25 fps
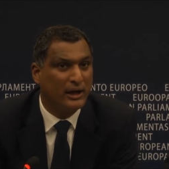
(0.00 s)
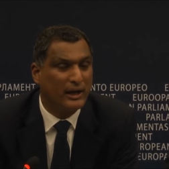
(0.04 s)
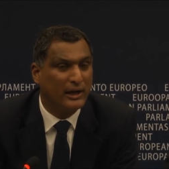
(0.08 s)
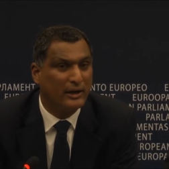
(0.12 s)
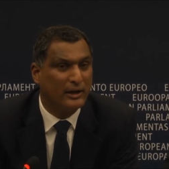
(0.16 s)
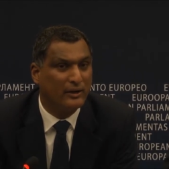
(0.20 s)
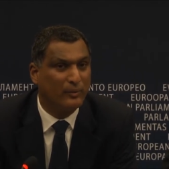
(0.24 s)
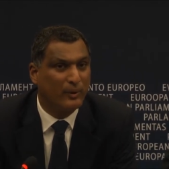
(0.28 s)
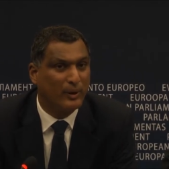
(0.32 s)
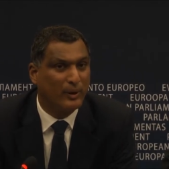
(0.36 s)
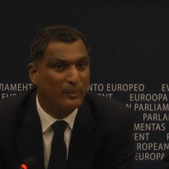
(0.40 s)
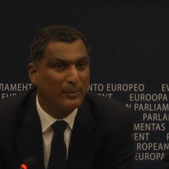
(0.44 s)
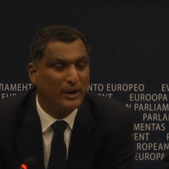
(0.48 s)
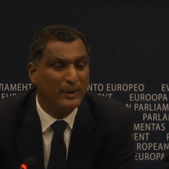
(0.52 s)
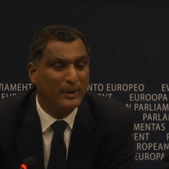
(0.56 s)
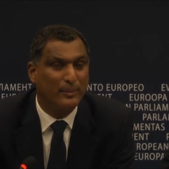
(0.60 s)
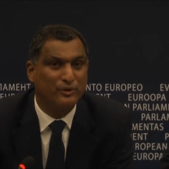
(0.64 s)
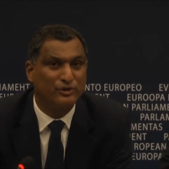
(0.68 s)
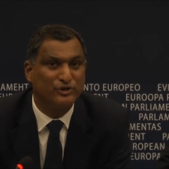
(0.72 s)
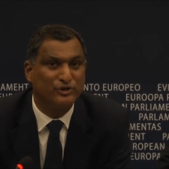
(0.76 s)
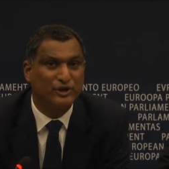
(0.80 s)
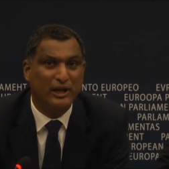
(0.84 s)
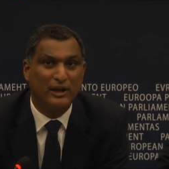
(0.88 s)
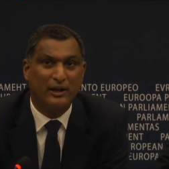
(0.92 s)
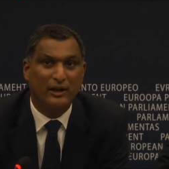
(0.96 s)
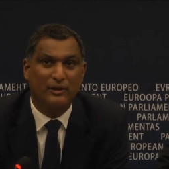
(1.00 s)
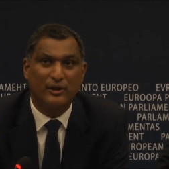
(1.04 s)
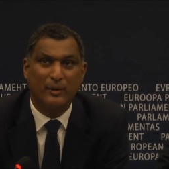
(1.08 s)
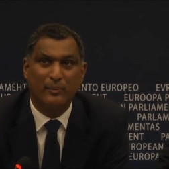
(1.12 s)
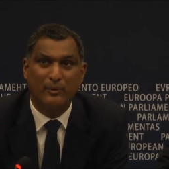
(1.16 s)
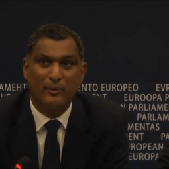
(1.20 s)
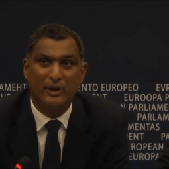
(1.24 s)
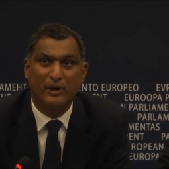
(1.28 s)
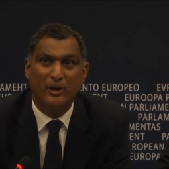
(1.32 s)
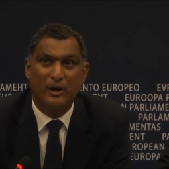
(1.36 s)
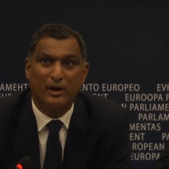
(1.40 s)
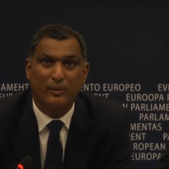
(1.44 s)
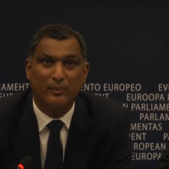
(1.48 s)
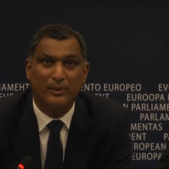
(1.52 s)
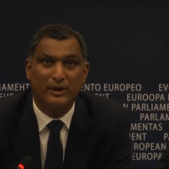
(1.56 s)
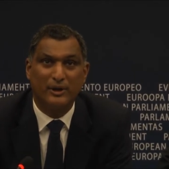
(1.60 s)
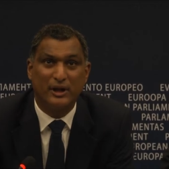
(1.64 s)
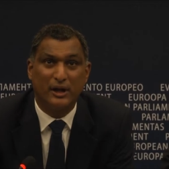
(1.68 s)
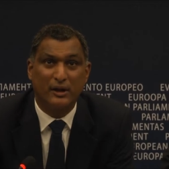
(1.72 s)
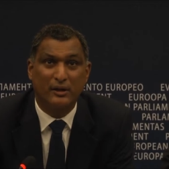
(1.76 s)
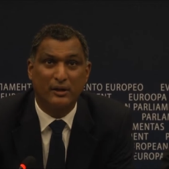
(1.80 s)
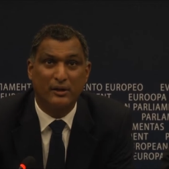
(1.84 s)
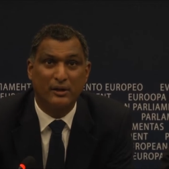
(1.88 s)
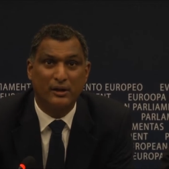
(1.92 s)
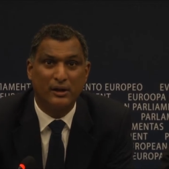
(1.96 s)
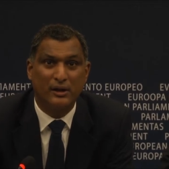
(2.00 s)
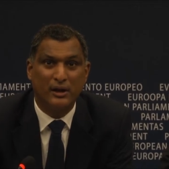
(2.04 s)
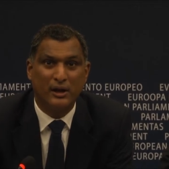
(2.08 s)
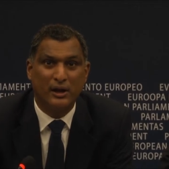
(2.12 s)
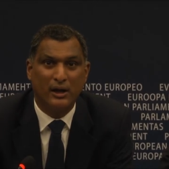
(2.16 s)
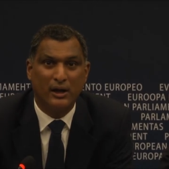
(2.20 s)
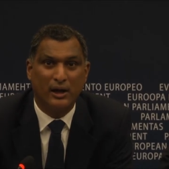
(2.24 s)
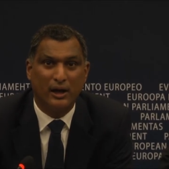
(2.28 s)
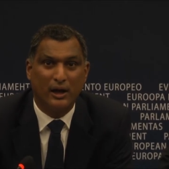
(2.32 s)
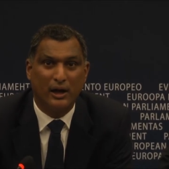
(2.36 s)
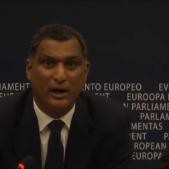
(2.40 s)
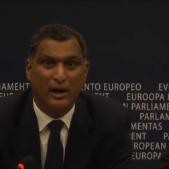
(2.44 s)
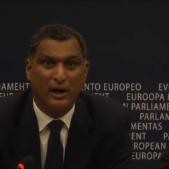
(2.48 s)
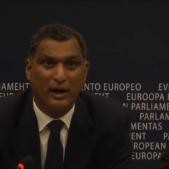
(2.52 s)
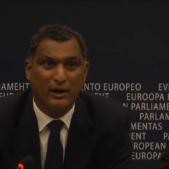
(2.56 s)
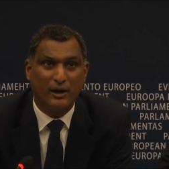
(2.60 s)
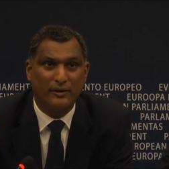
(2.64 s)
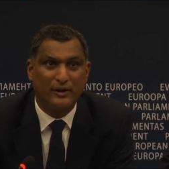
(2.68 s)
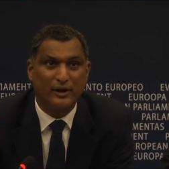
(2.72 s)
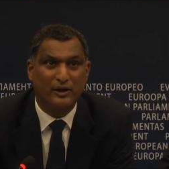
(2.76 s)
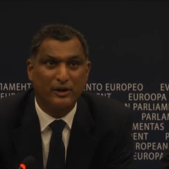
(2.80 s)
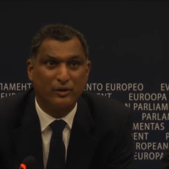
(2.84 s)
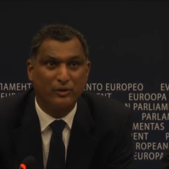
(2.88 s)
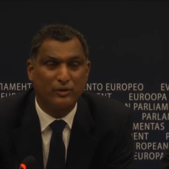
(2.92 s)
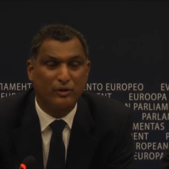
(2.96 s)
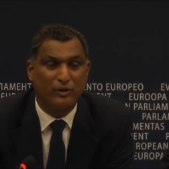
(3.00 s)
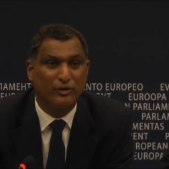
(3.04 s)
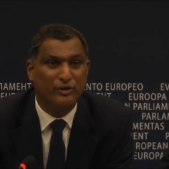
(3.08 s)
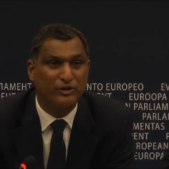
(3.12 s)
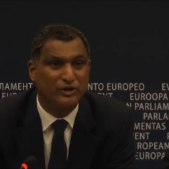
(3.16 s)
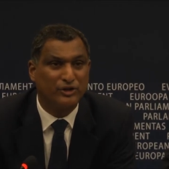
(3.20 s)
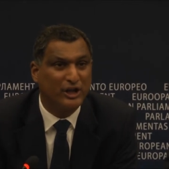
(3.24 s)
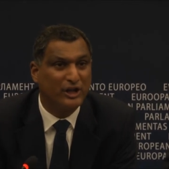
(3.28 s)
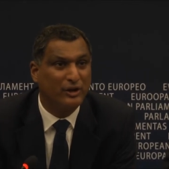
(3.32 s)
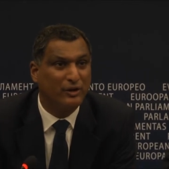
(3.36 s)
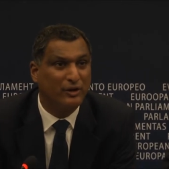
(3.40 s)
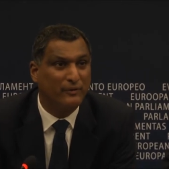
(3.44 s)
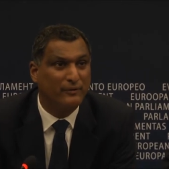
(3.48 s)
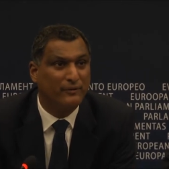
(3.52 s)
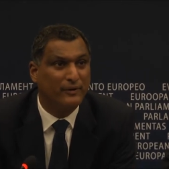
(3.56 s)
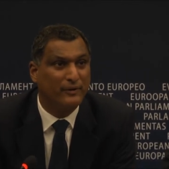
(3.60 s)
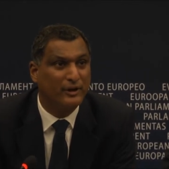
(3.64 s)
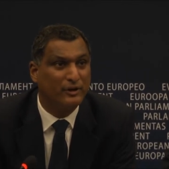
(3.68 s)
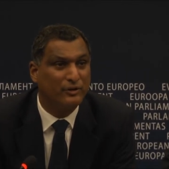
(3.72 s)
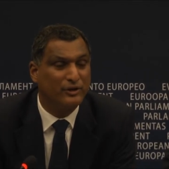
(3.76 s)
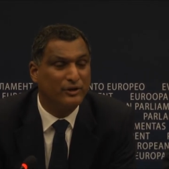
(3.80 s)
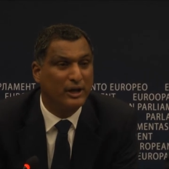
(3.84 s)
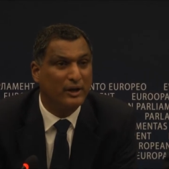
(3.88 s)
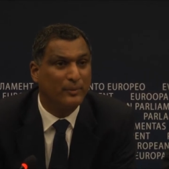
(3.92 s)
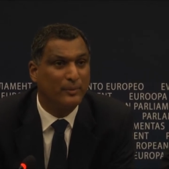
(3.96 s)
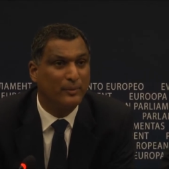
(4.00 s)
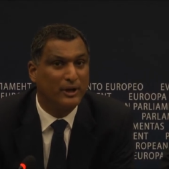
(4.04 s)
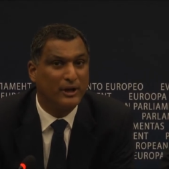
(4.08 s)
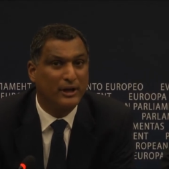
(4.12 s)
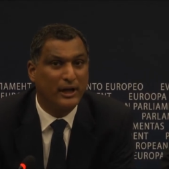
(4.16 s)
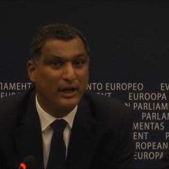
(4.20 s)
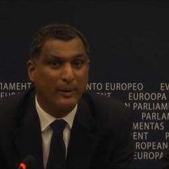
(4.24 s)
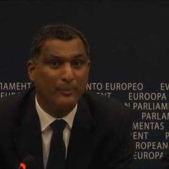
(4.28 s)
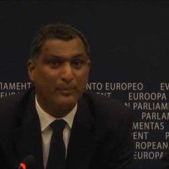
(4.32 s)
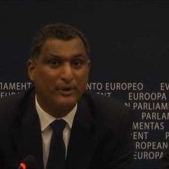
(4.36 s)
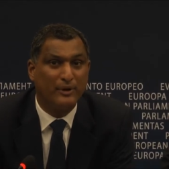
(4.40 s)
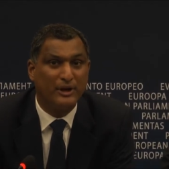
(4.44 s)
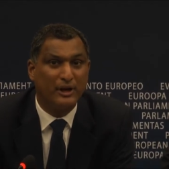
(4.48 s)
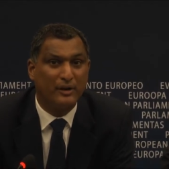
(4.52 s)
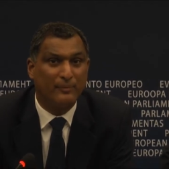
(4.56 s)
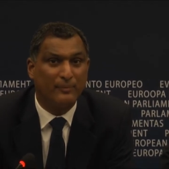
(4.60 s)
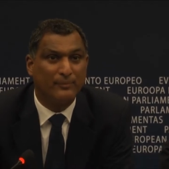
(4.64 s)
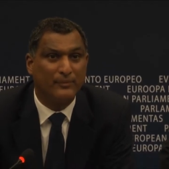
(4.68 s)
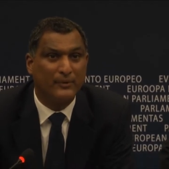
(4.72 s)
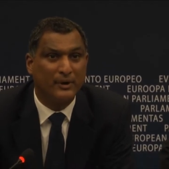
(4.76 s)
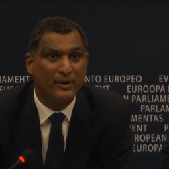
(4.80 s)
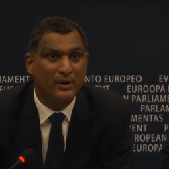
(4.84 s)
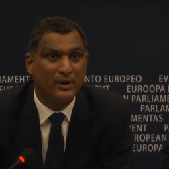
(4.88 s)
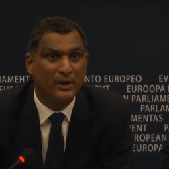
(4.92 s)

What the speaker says: is when people say that something can't be done, I think you knock the tee off and you tell them it can be done.